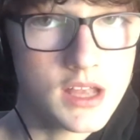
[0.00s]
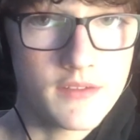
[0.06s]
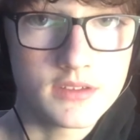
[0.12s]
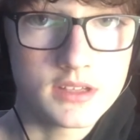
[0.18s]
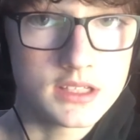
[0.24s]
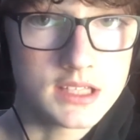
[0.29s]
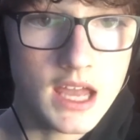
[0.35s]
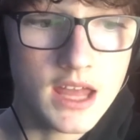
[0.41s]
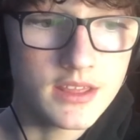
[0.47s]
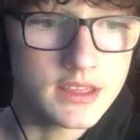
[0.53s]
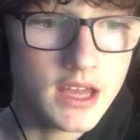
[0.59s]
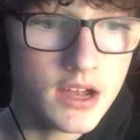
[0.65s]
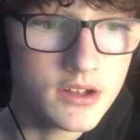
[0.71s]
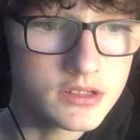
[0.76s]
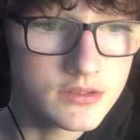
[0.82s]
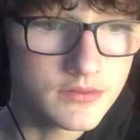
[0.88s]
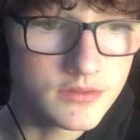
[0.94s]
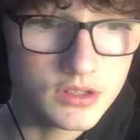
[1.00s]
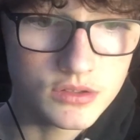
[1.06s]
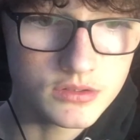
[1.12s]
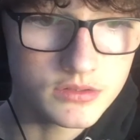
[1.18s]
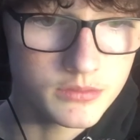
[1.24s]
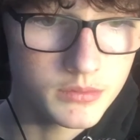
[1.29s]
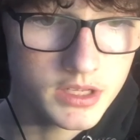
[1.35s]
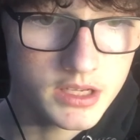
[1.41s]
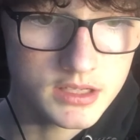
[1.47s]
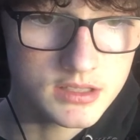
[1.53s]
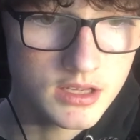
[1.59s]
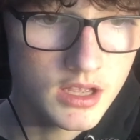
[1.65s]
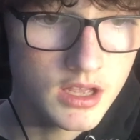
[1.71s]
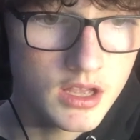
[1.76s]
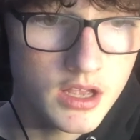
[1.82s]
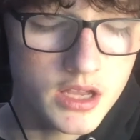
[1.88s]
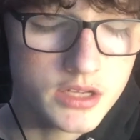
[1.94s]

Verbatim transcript: seven to ten thousand views from this.